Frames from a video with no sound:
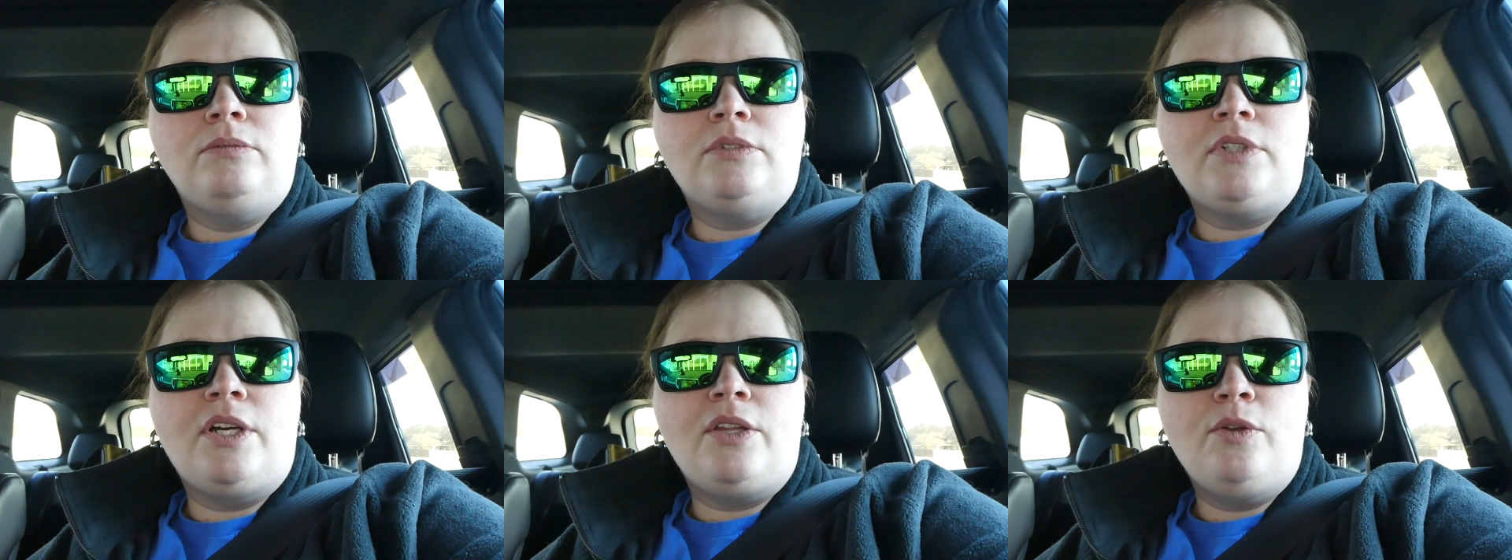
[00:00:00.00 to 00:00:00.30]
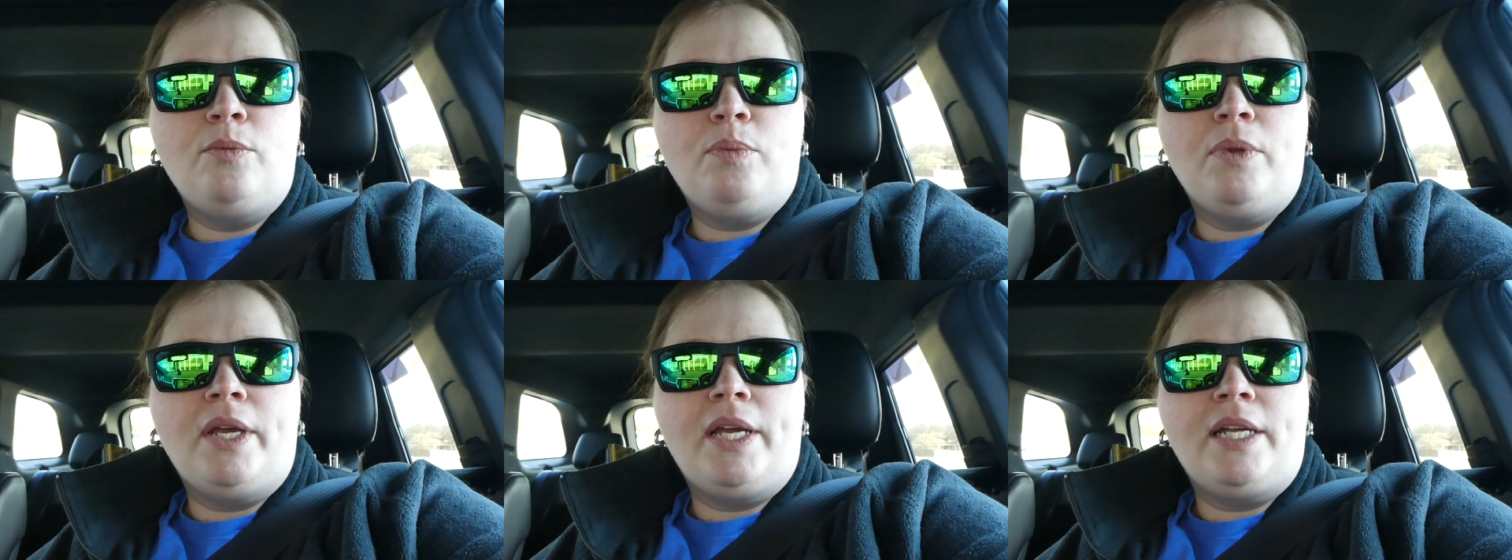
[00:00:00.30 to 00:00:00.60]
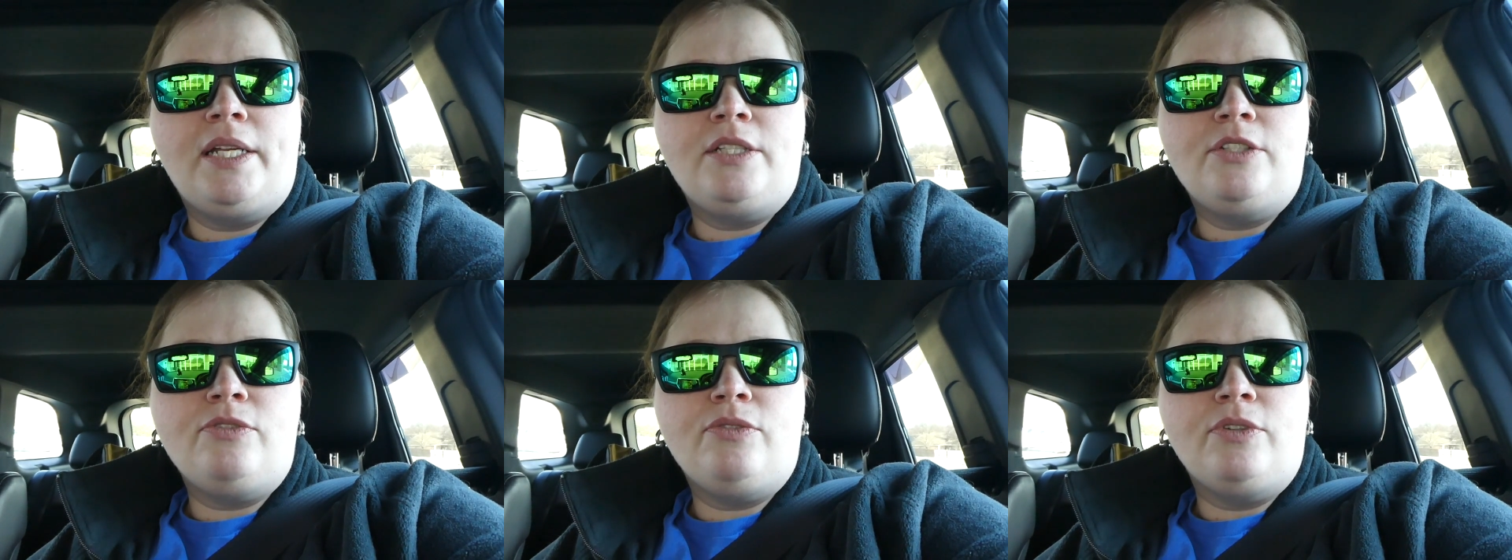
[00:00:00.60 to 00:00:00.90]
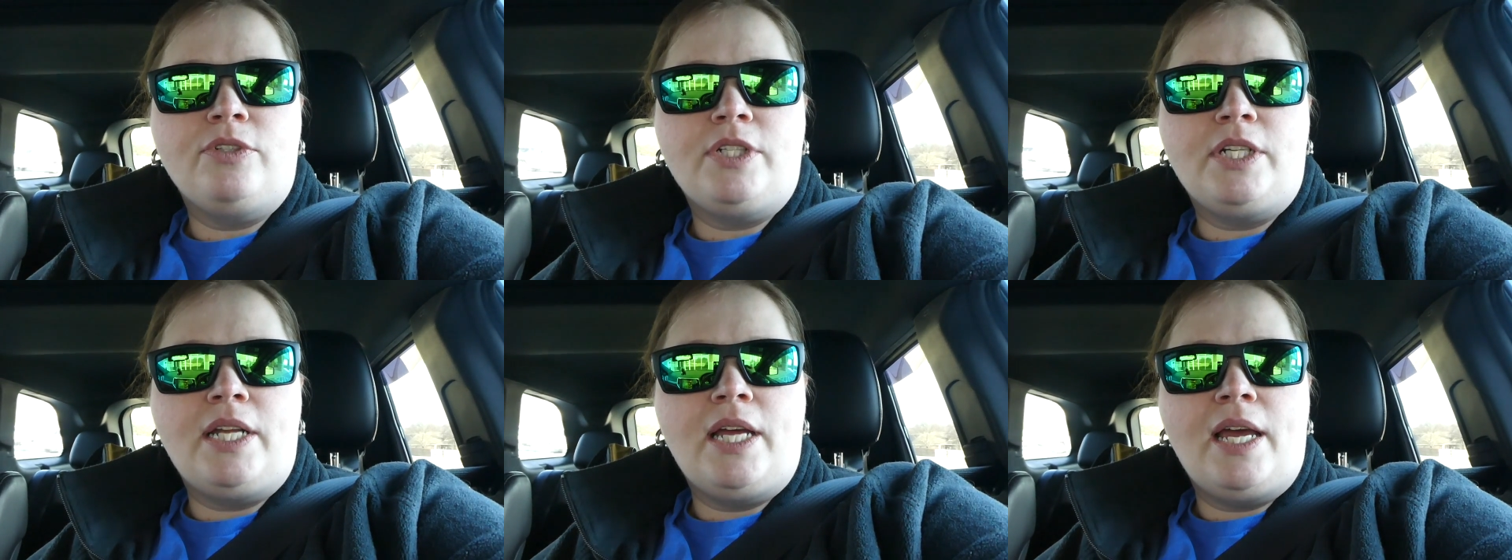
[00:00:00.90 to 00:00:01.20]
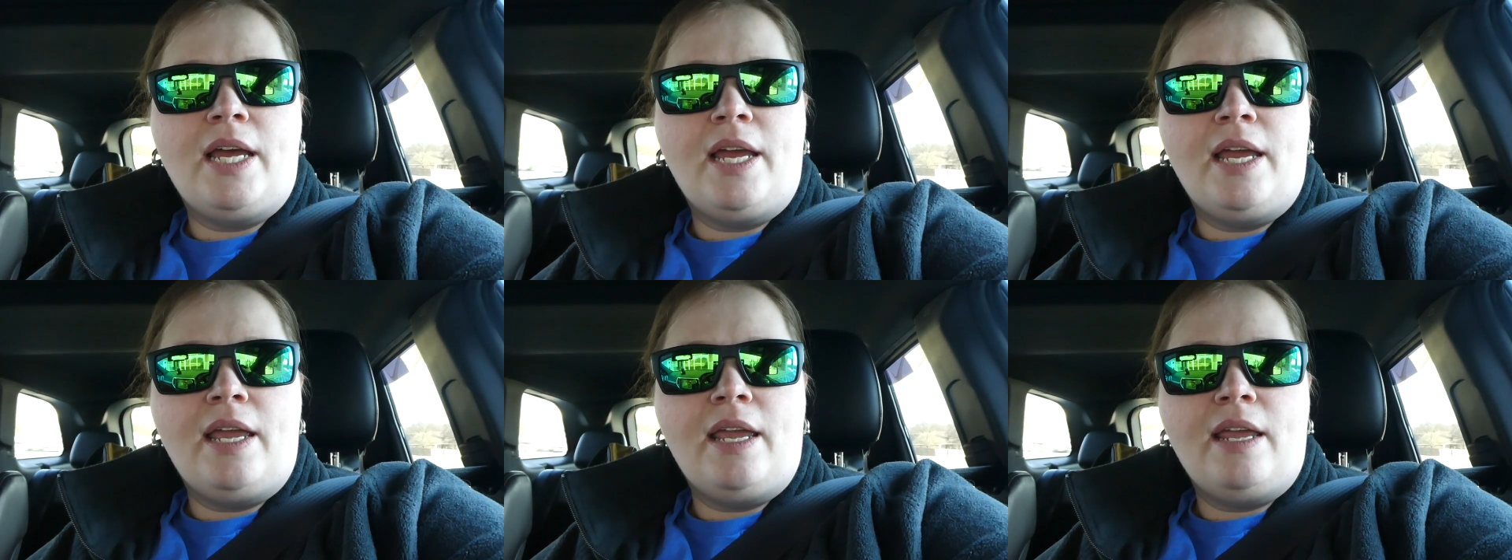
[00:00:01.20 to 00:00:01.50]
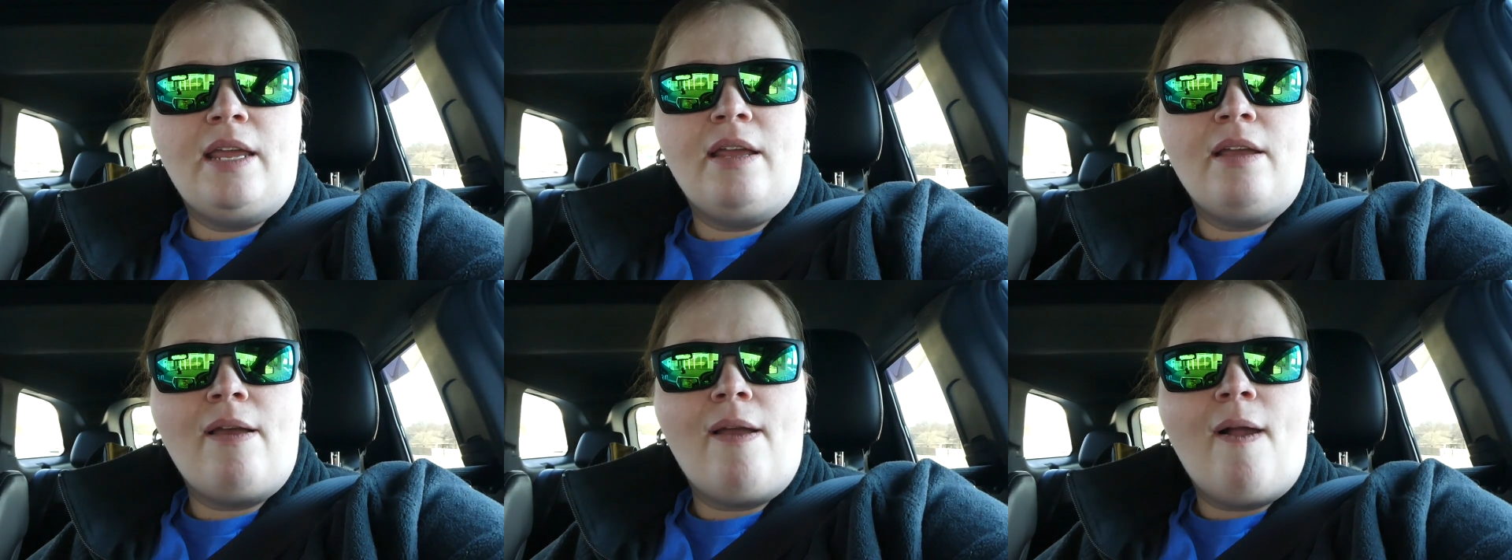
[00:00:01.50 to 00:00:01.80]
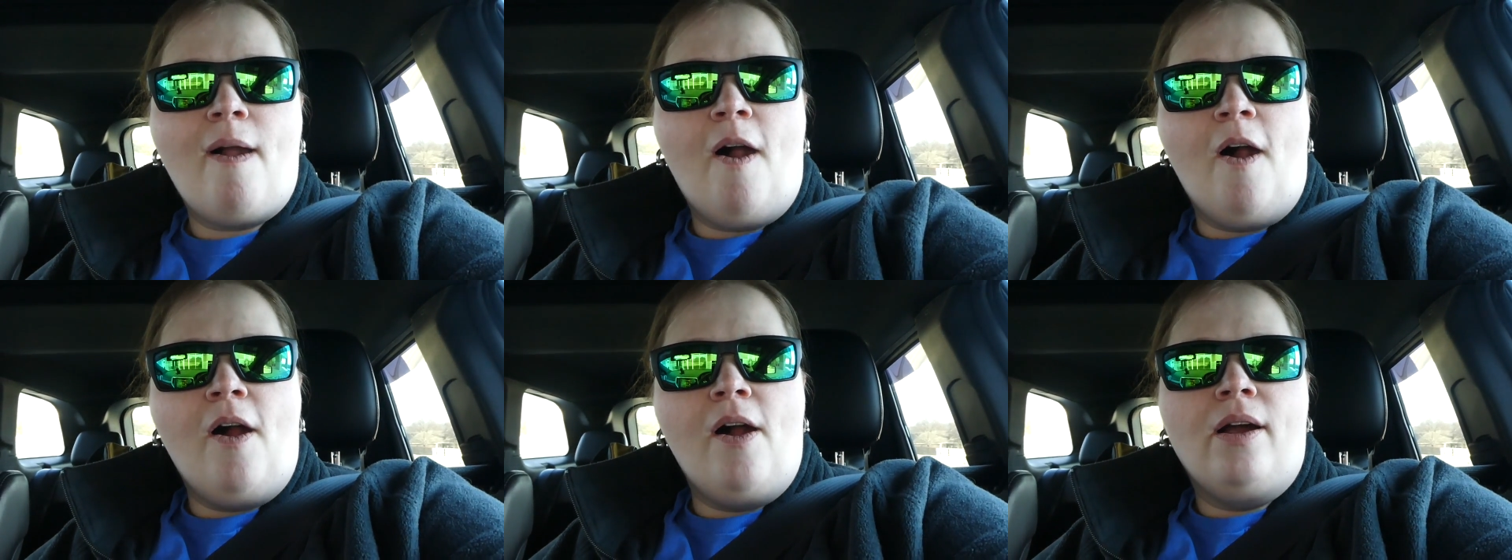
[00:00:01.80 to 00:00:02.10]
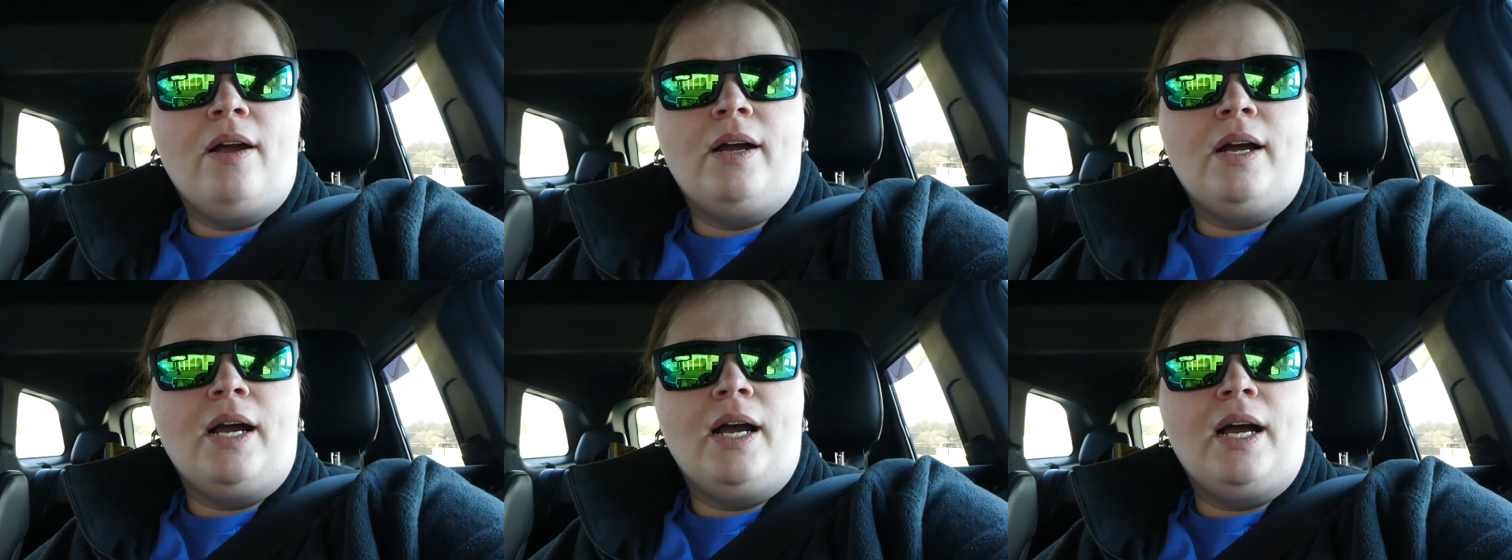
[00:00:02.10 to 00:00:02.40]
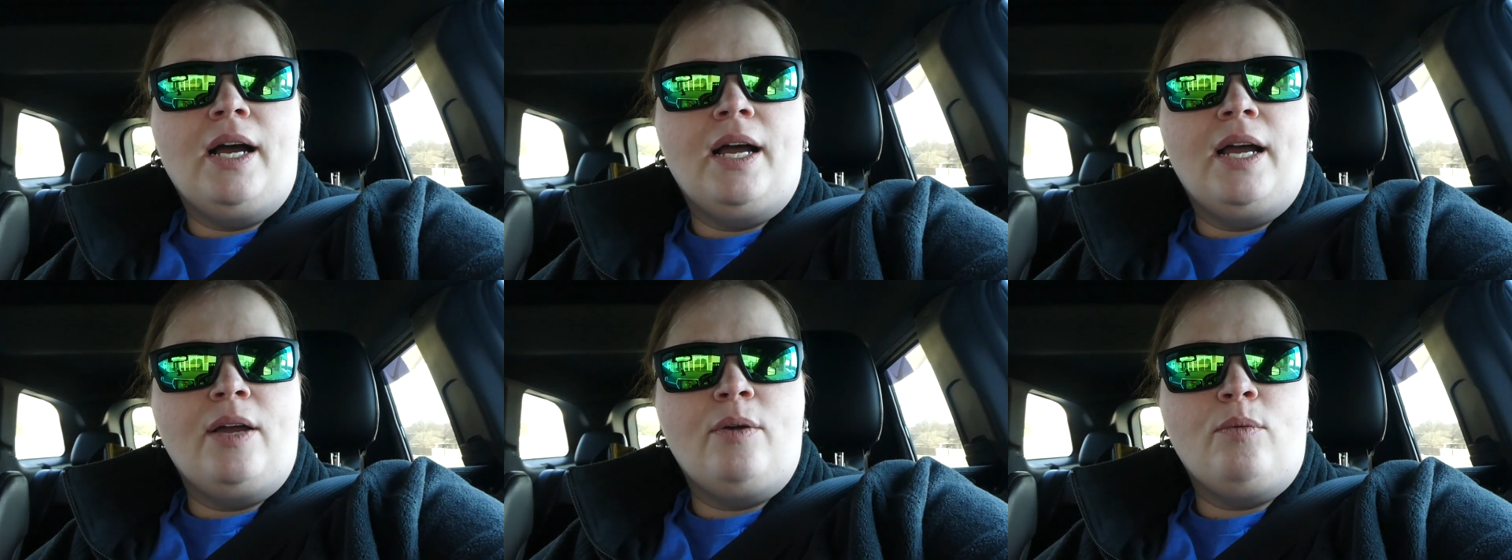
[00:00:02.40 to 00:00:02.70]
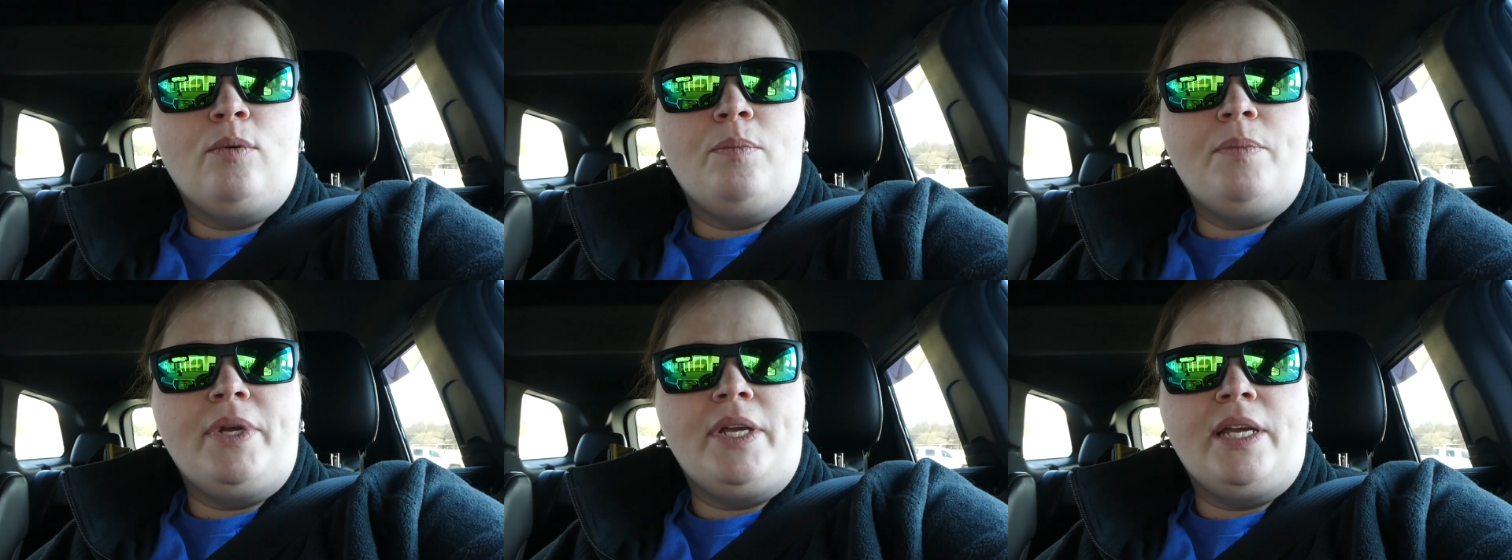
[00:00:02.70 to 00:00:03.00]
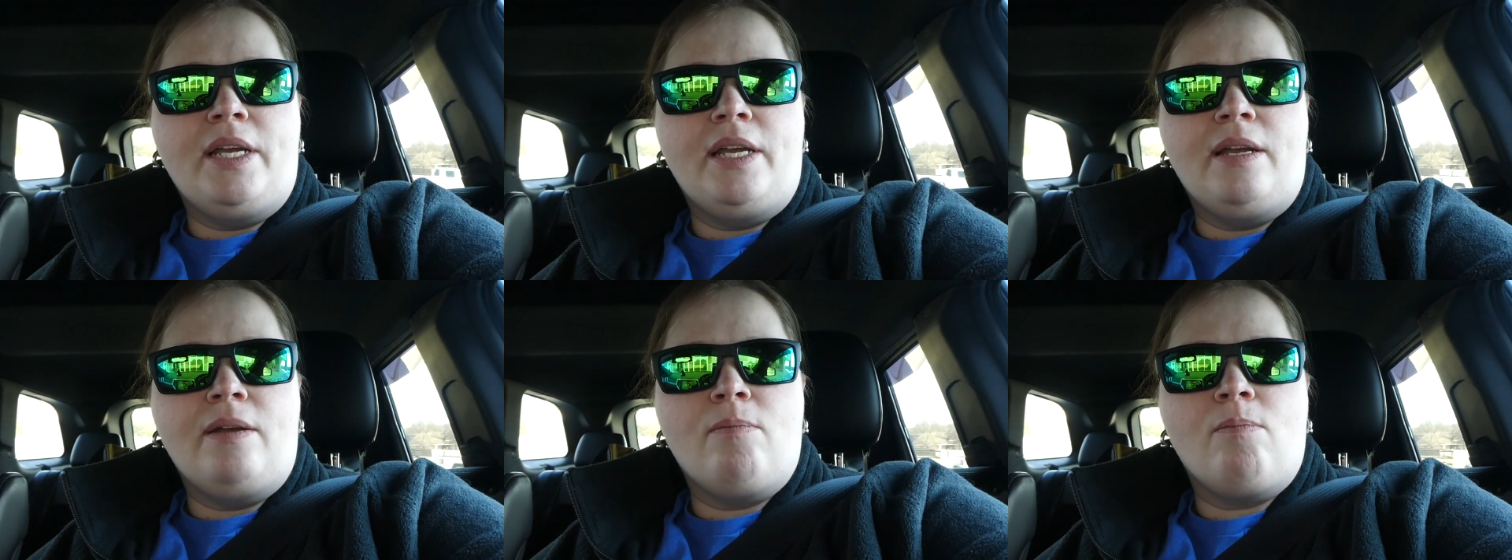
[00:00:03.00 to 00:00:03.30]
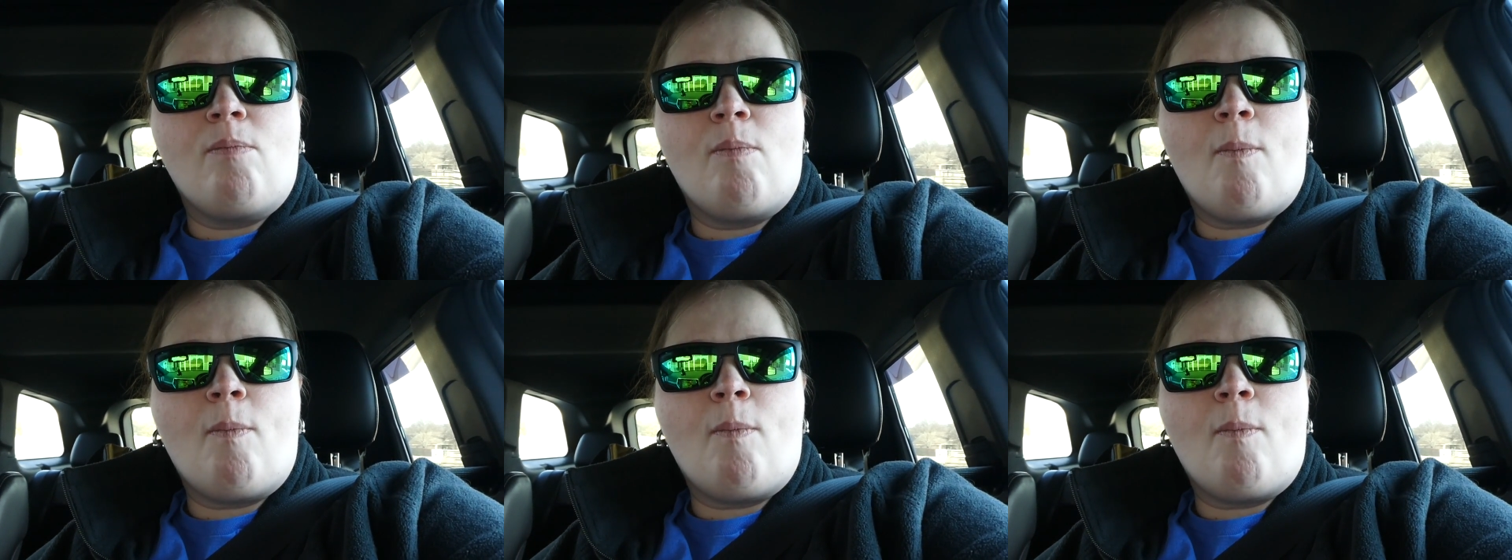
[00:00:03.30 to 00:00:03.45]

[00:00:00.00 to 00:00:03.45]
Other plans for today, I will be,